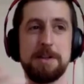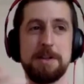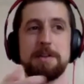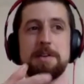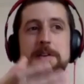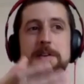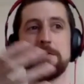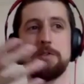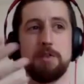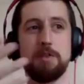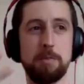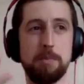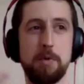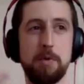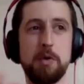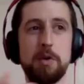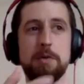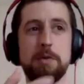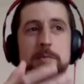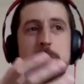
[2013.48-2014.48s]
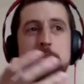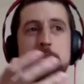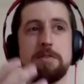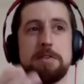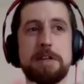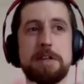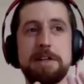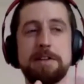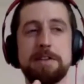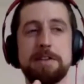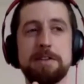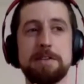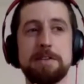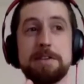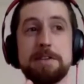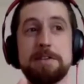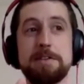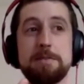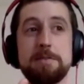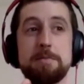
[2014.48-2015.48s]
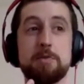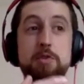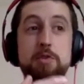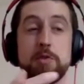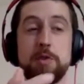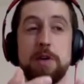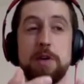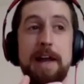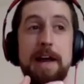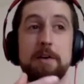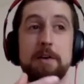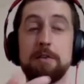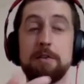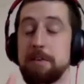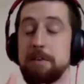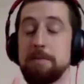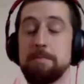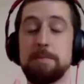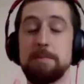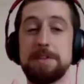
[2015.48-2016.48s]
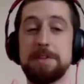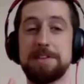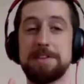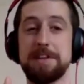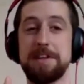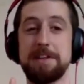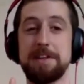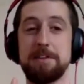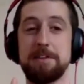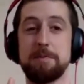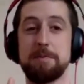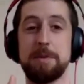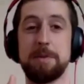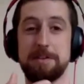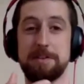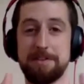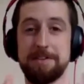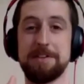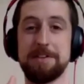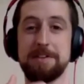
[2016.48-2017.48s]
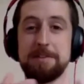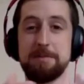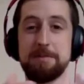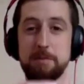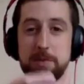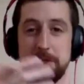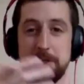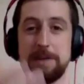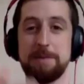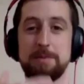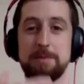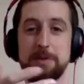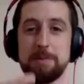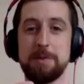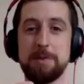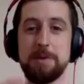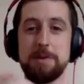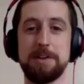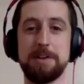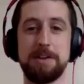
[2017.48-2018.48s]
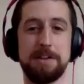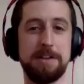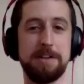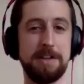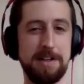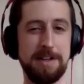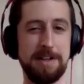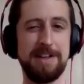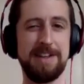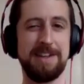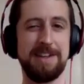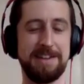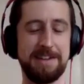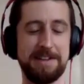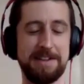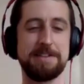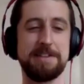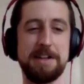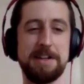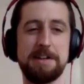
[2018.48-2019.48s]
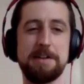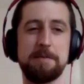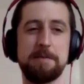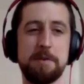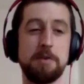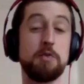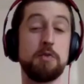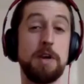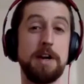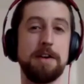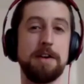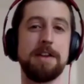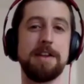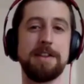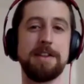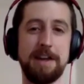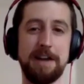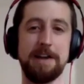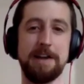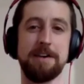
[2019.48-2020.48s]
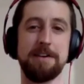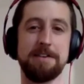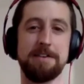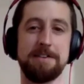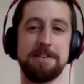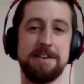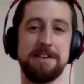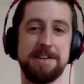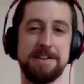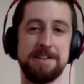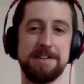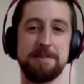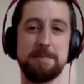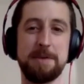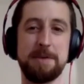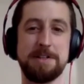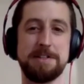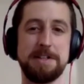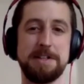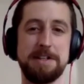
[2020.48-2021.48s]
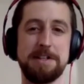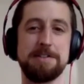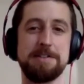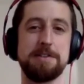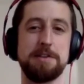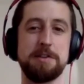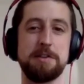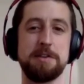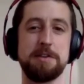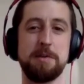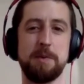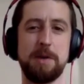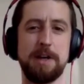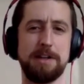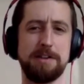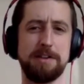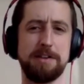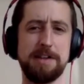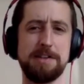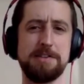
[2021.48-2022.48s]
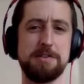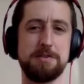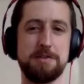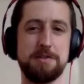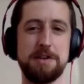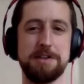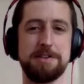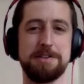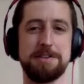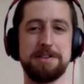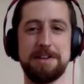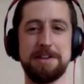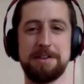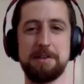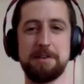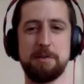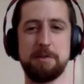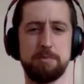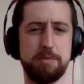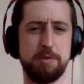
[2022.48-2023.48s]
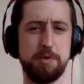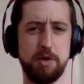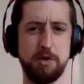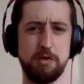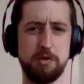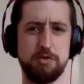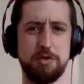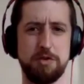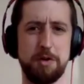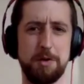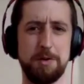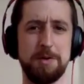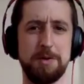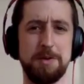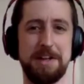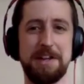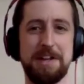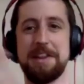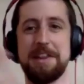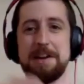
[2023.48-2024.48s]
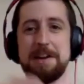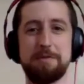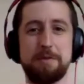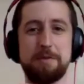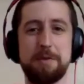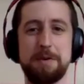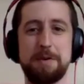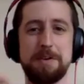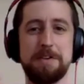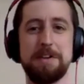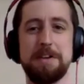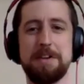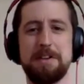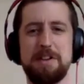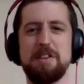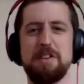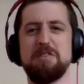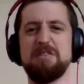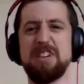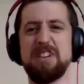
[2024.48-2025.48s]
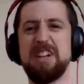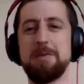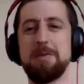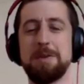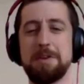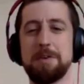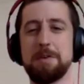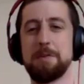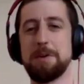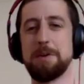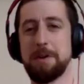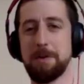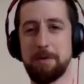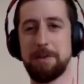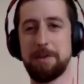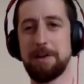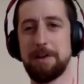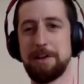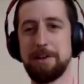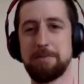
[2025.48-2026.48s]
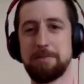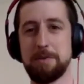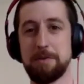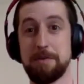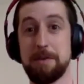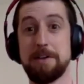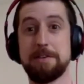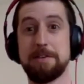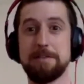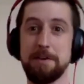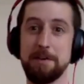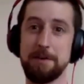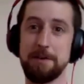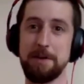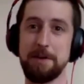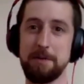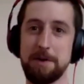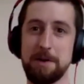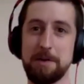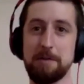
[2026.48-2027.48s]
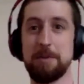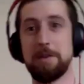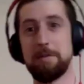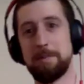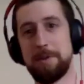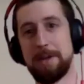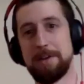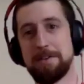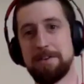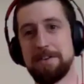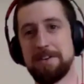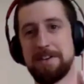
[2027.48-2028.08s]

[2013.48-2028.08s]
support creating the systems, to allow some mistakes, but we keep supporting, the incentives are rarely there, right? It's much easier in a way to distrust and control, and therefore not really want to work with the least professional, only work with the bigger,